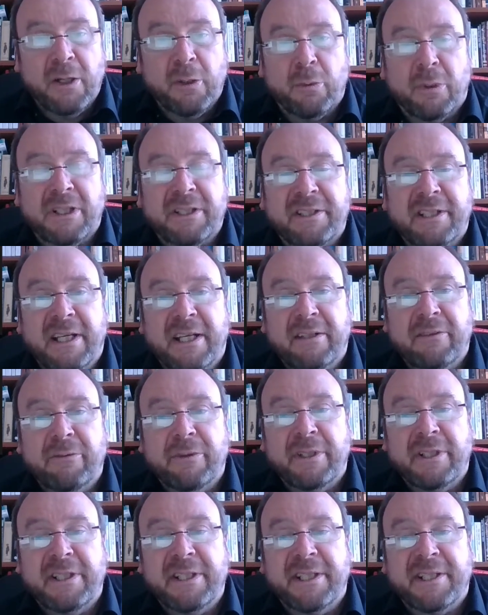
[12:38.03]
one can
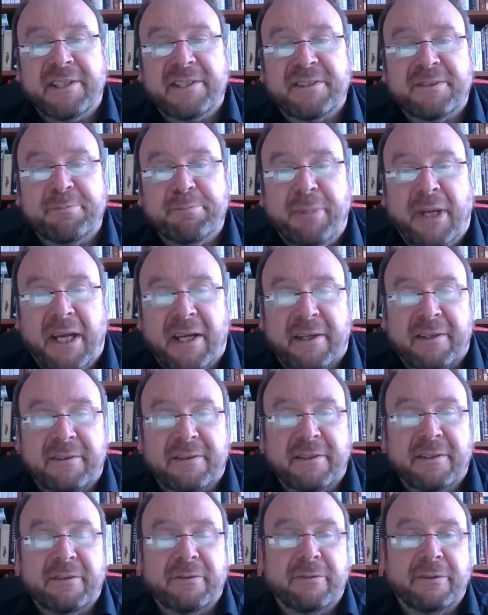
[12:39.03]
really expect
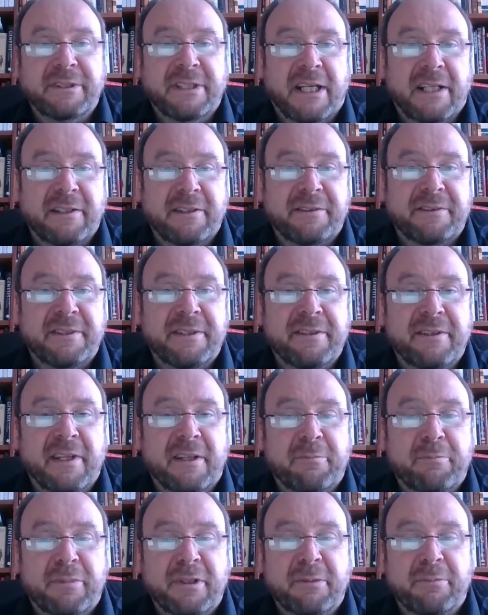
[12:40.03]
in reality
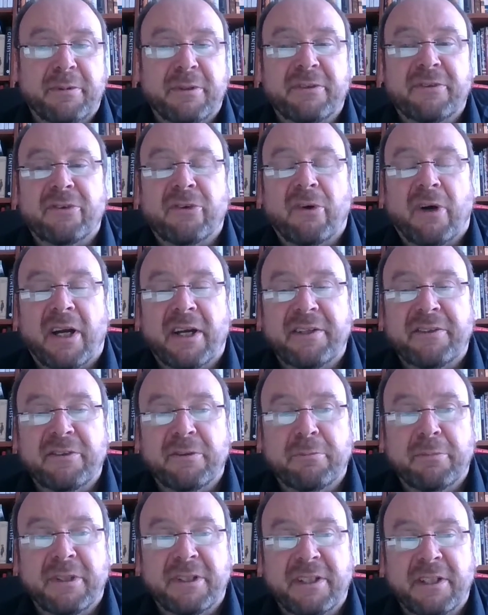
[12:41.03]
that people try to
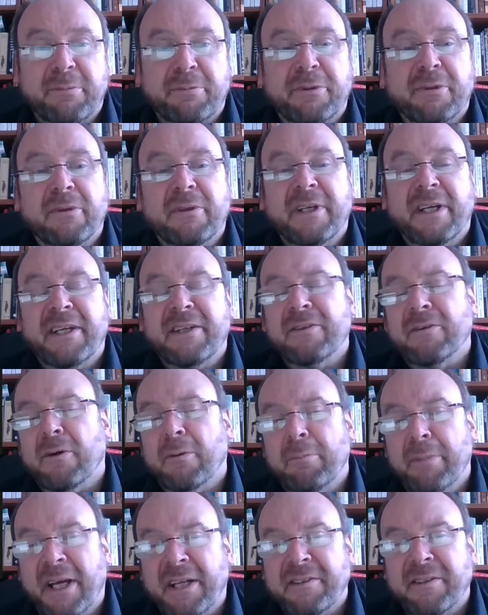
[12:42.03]
manipulate or
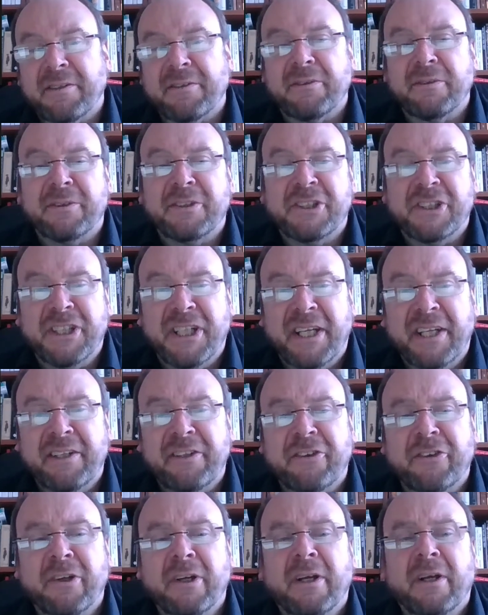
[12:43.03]
better to
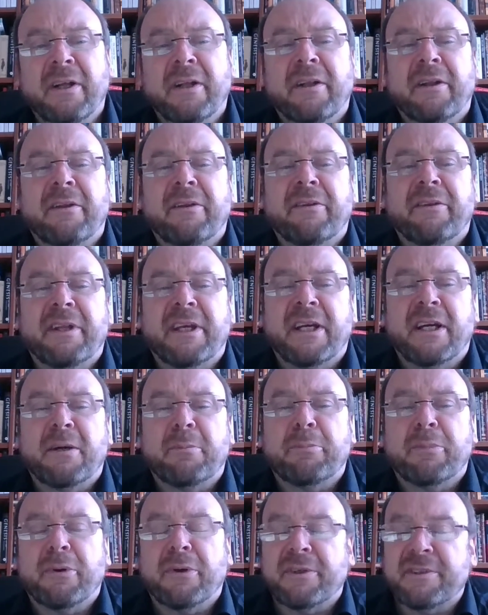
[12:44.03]
change their
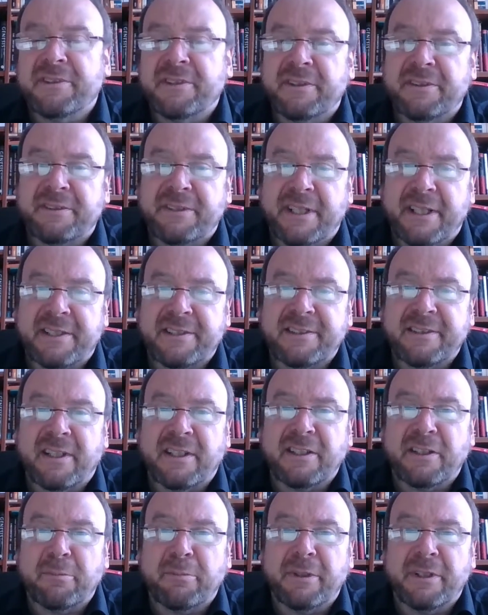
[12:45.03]
personal tax
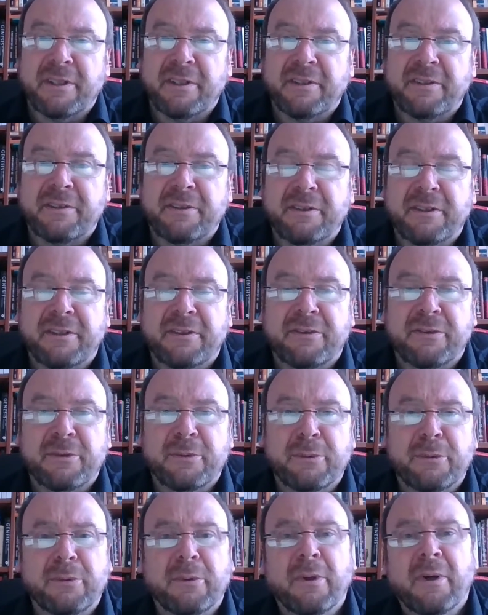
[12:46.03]
liability
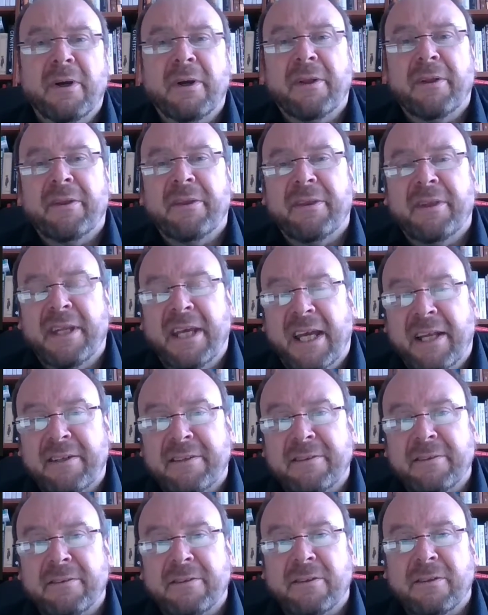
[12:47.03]
to
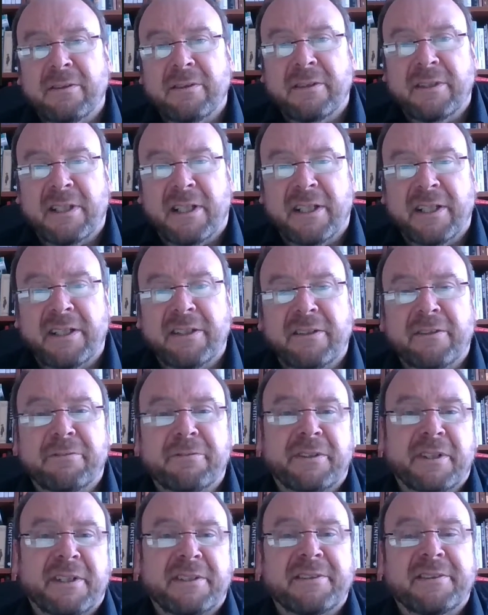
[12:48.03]
that kind of
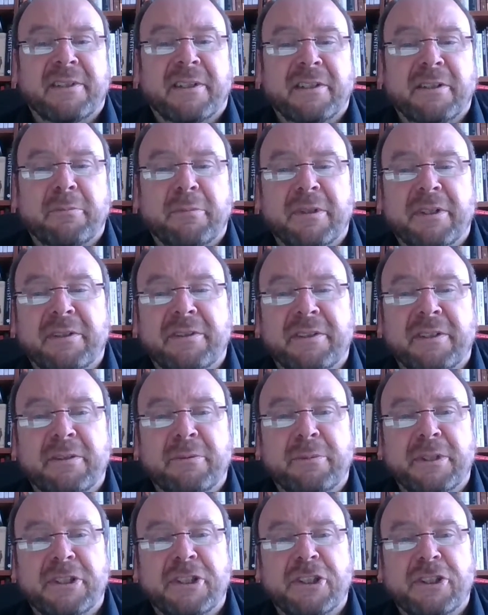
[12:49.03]
tax liability
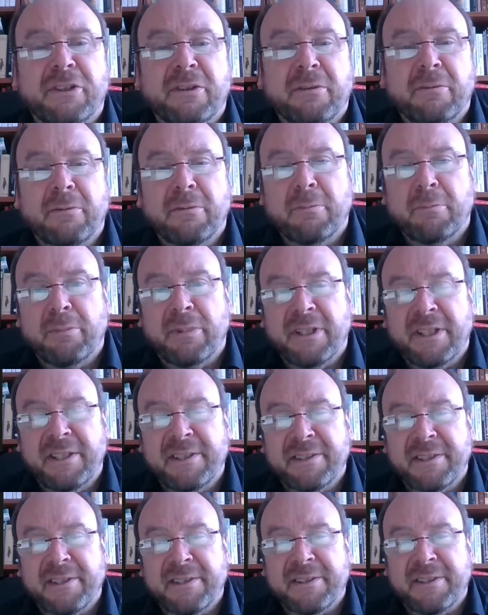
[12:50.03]
which
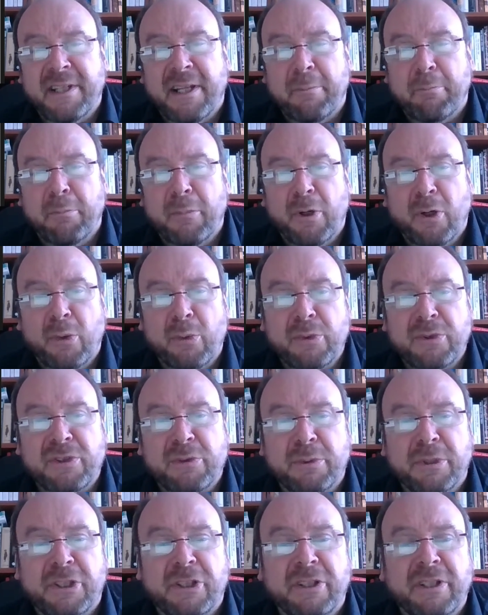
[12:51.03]
pleases them
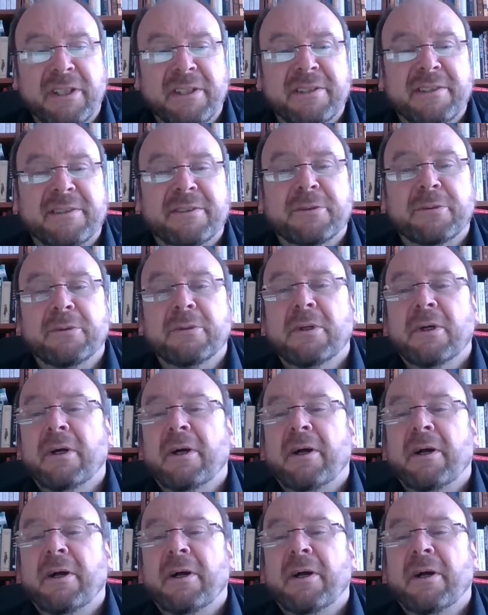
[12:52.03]
most, which leads to